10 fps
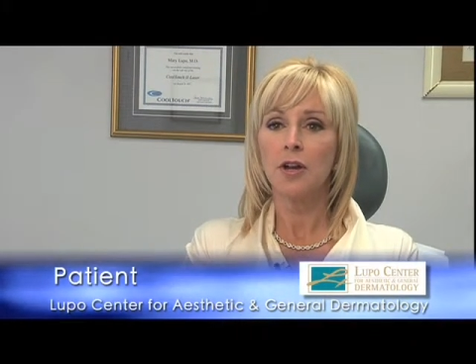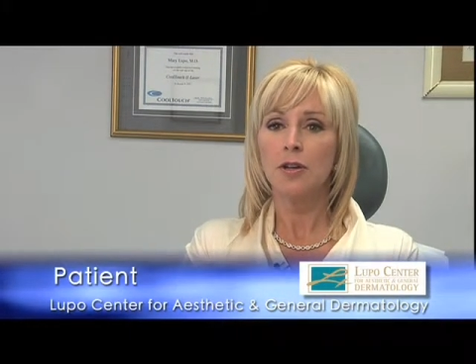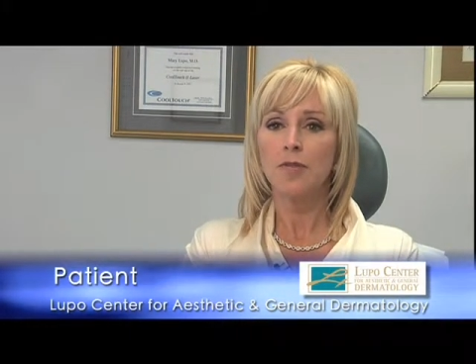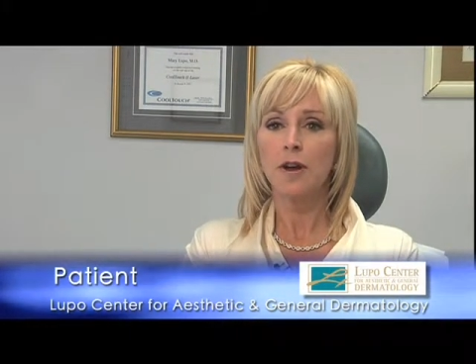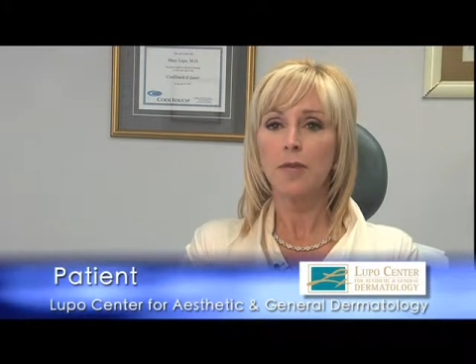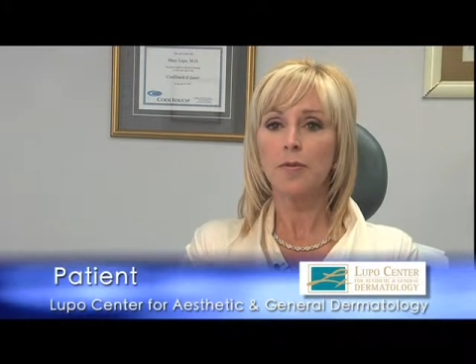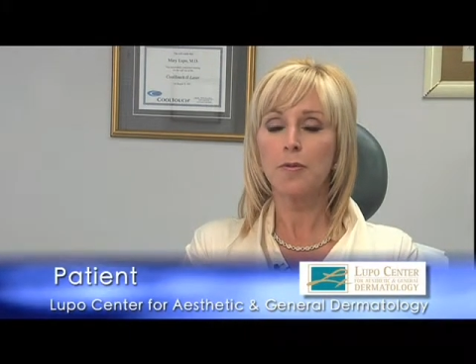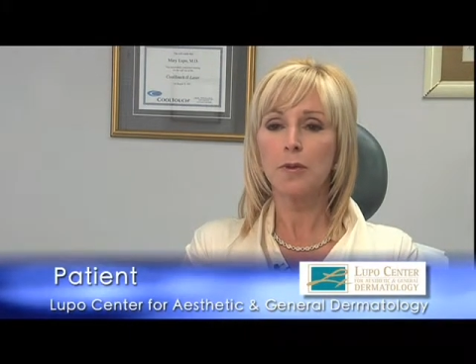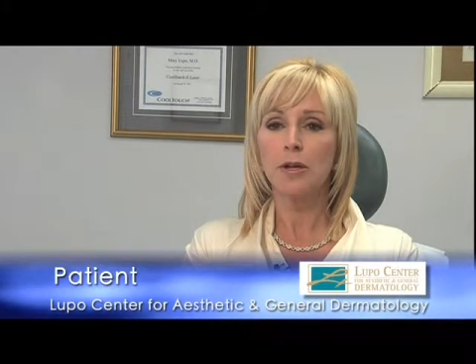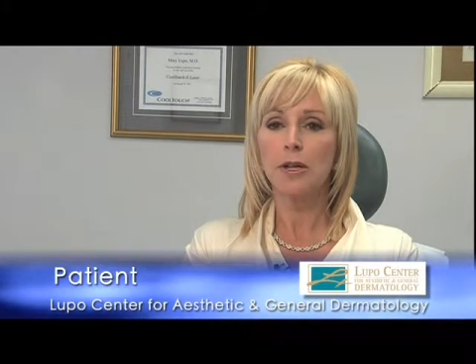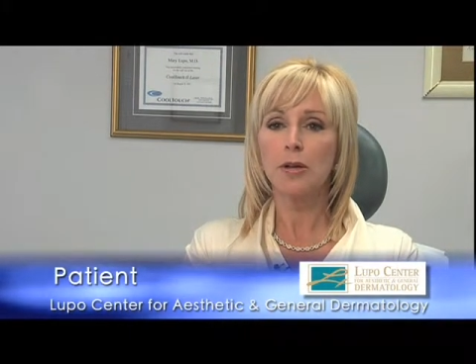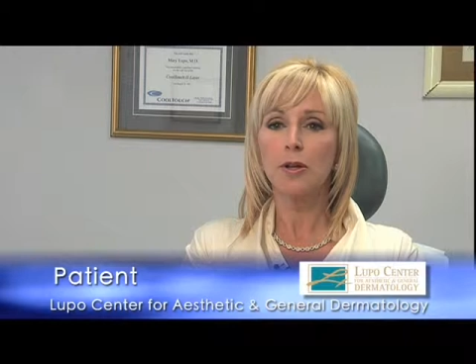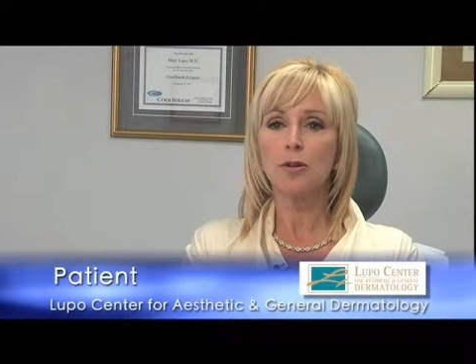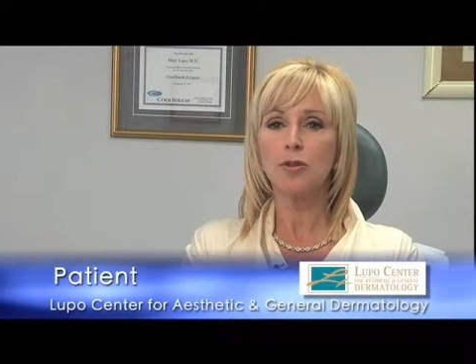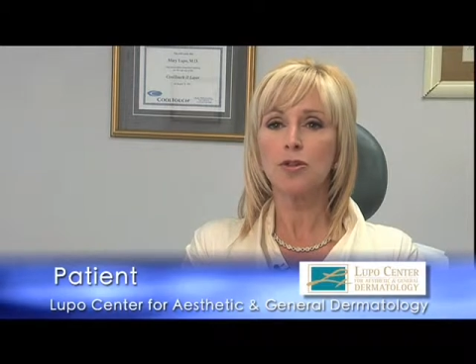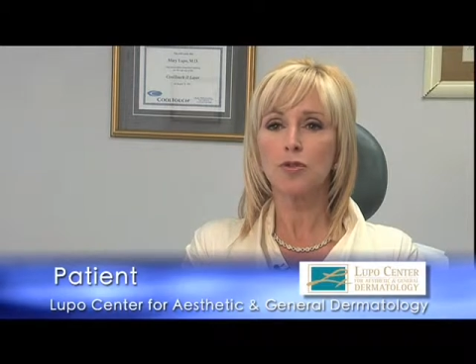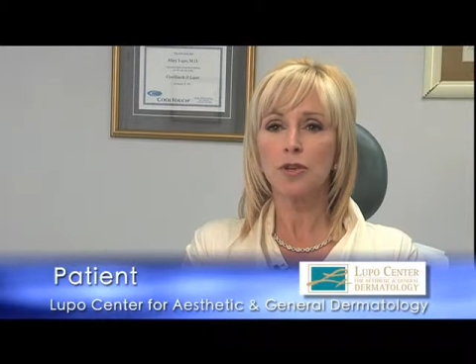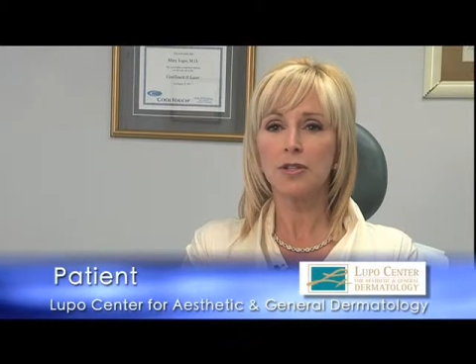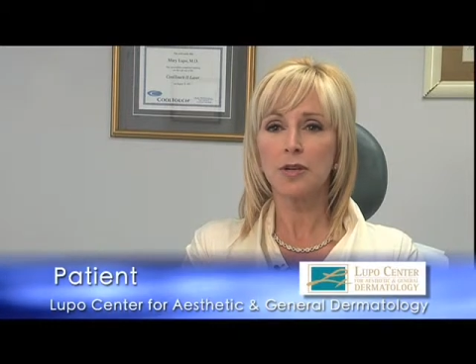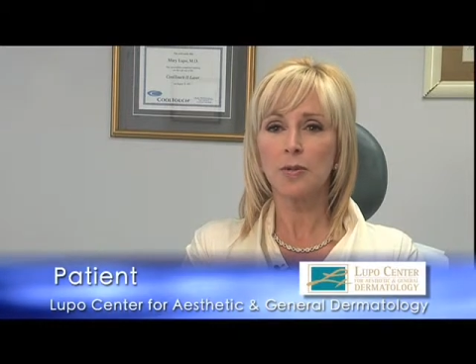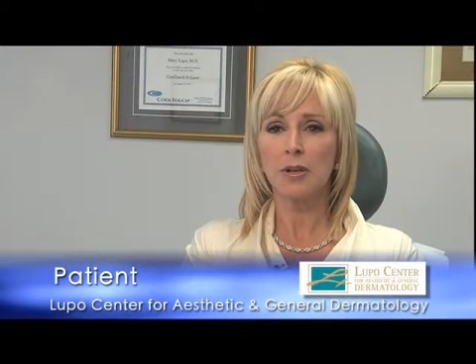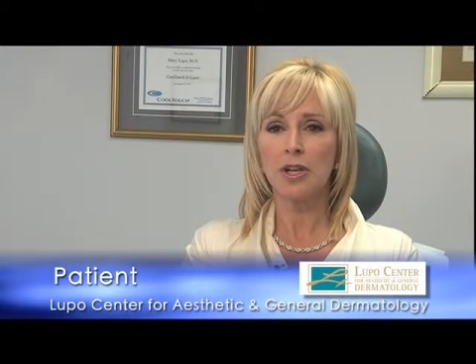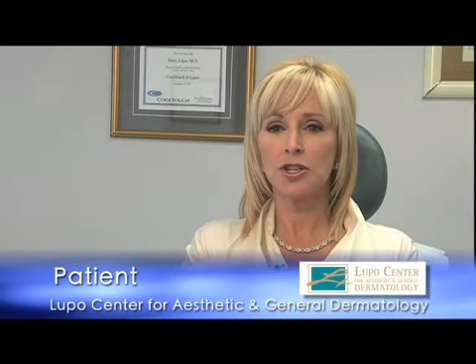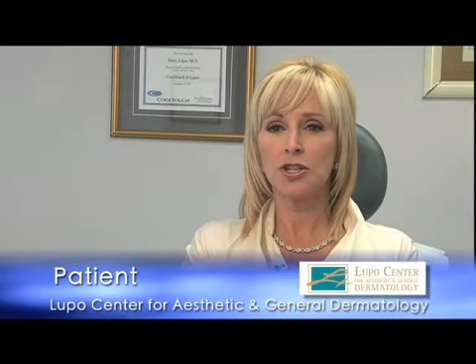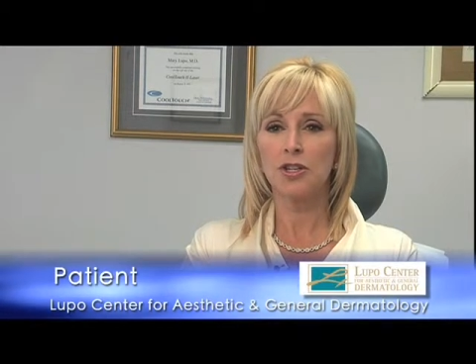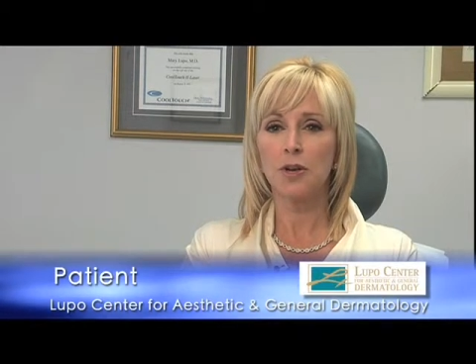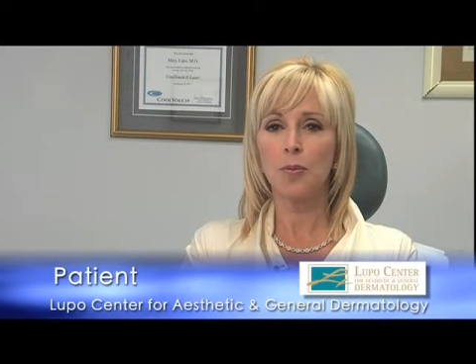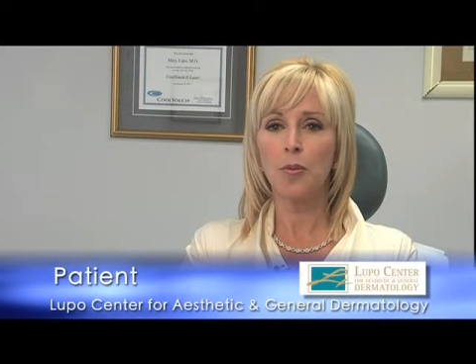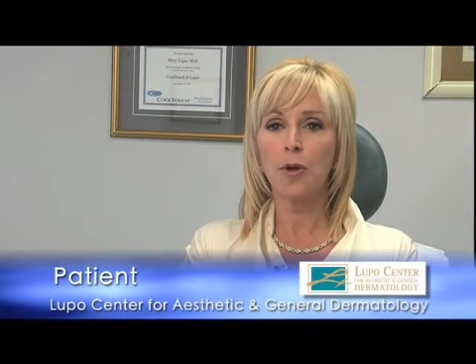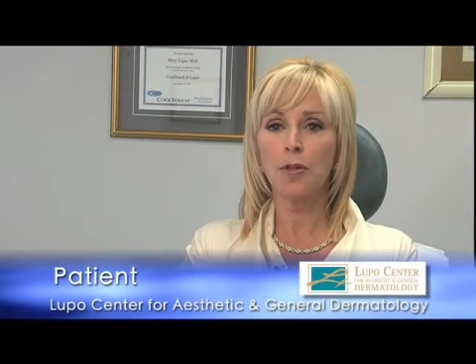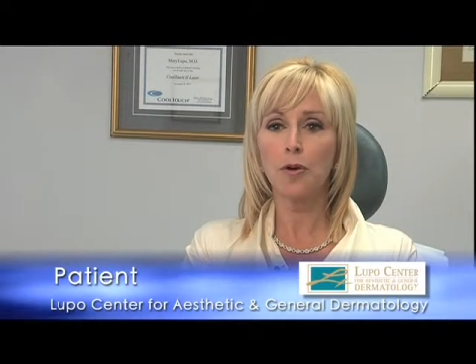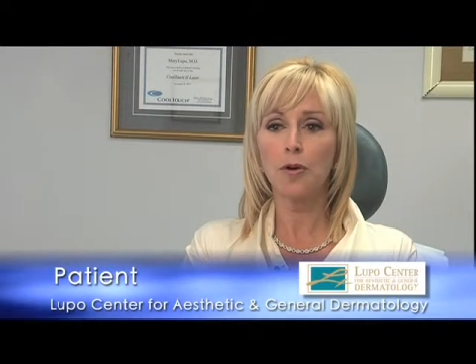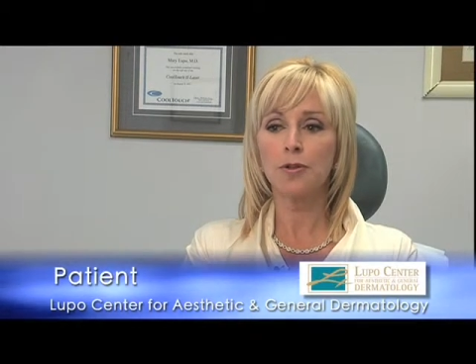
developed a really close and trusting relationship with her.